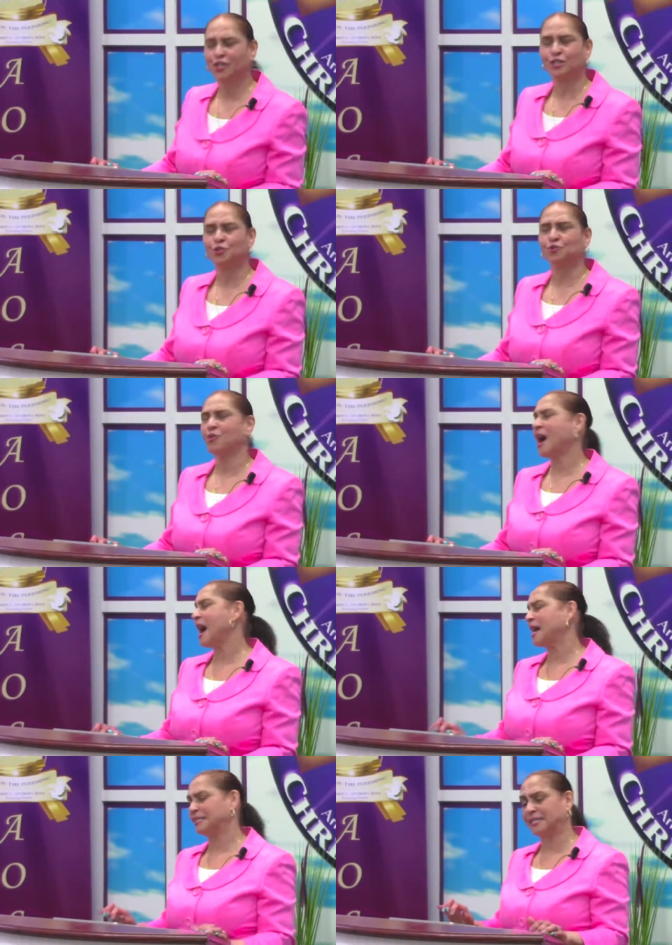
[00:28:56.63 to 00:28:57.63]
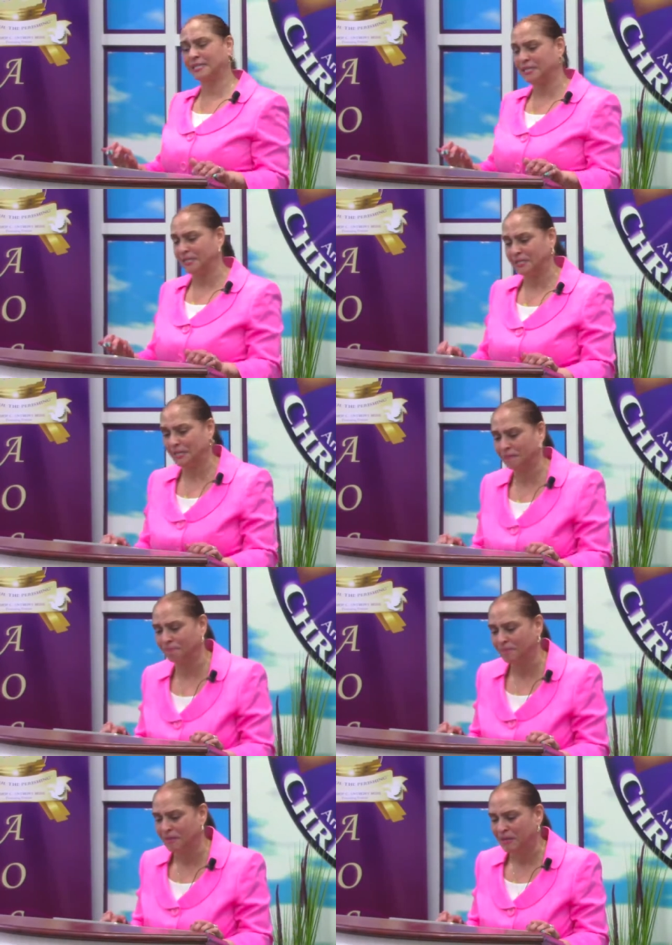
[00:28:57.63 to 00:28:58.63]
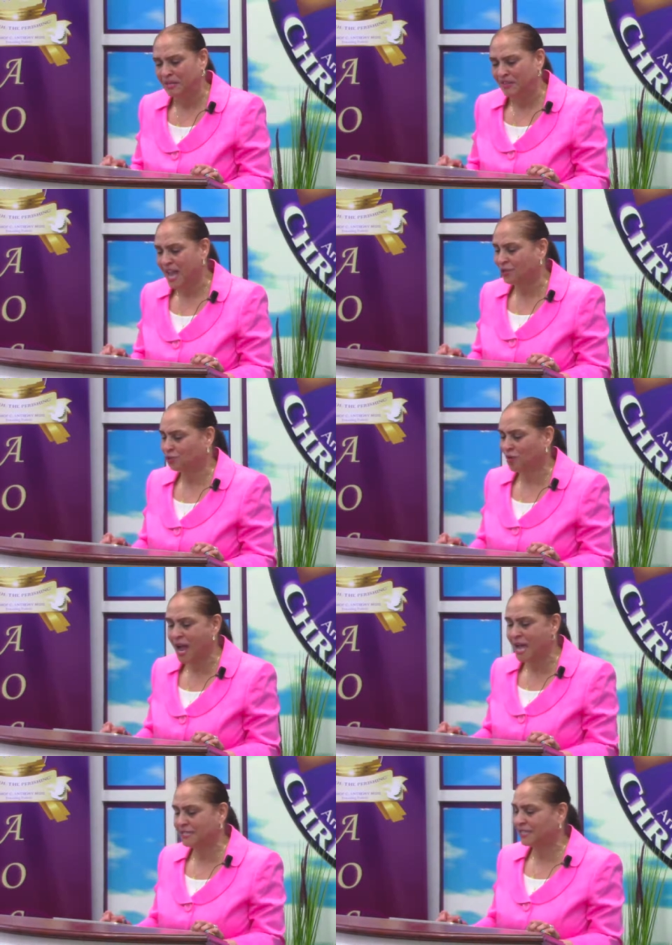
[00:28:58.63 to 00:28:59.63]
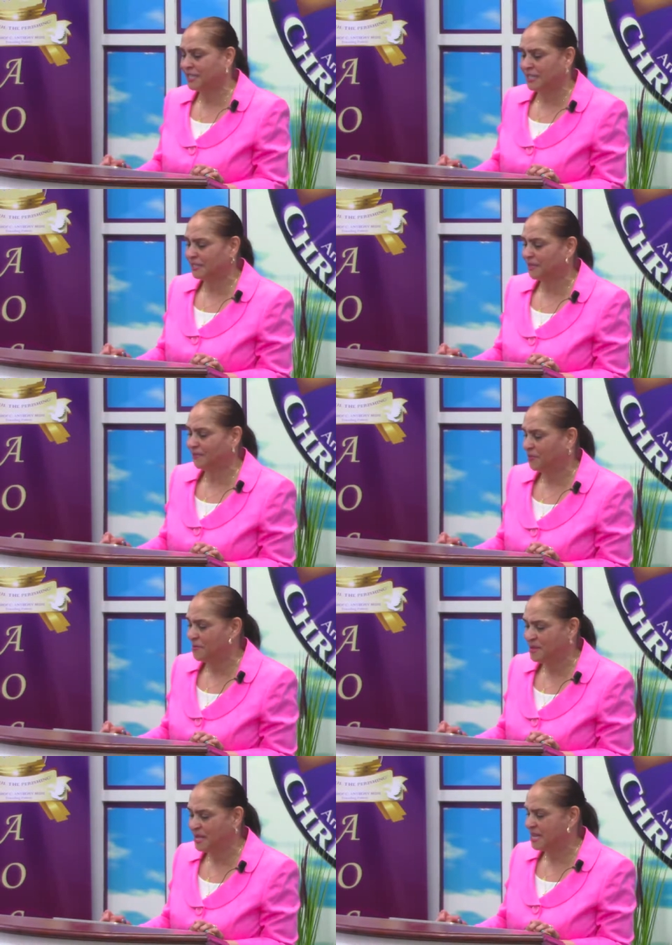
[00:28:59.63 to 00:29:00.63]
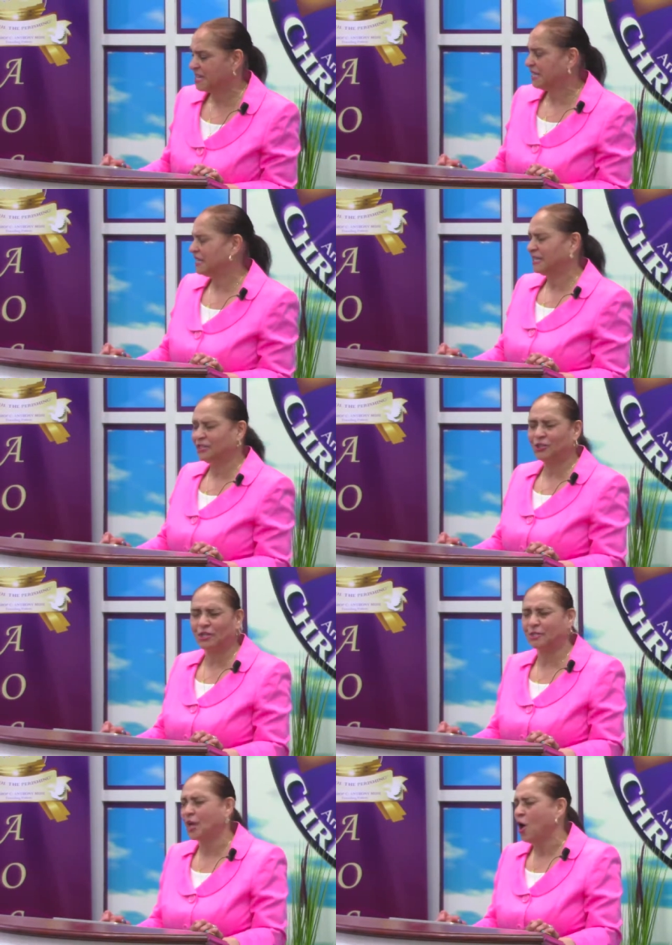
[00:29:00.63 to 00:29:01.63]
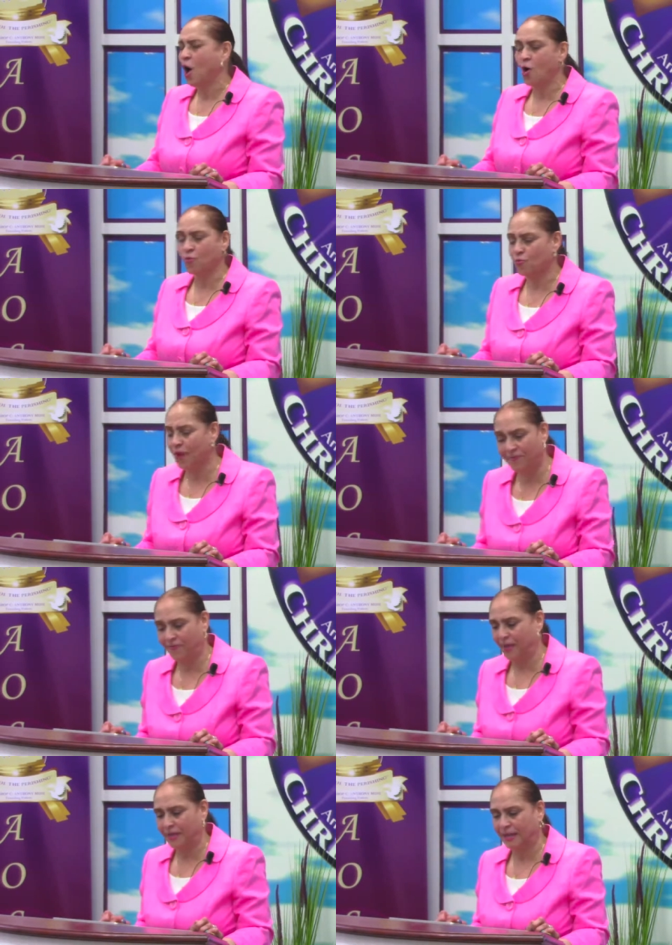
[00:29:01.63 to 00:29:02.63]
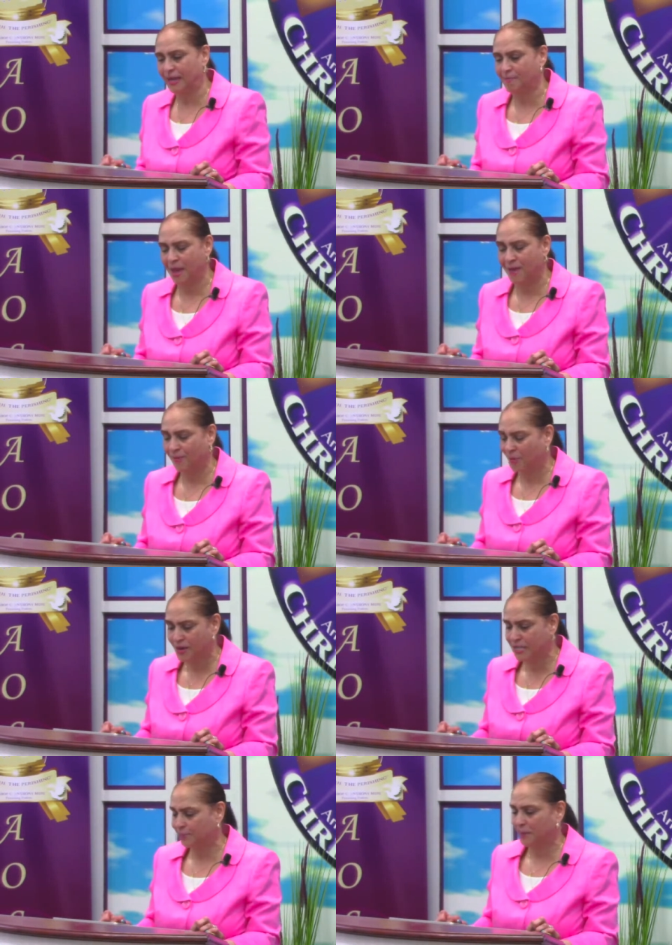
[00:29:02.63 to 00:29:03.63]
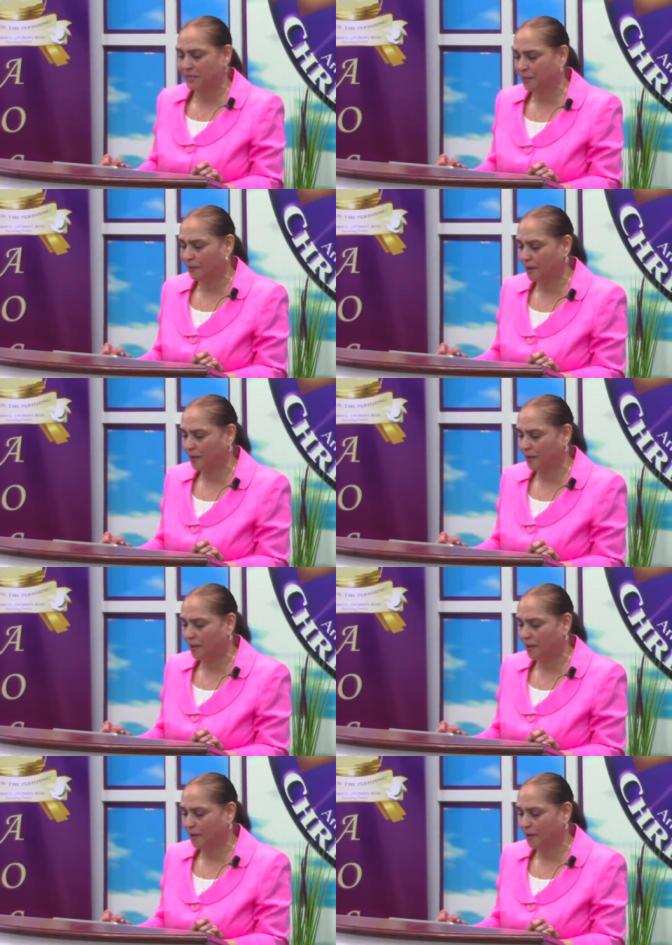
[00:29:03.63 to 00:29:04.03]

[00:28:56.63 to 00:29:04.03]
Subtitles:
the dry season. That dry season for me, it's just horrific. Amen. Praise be to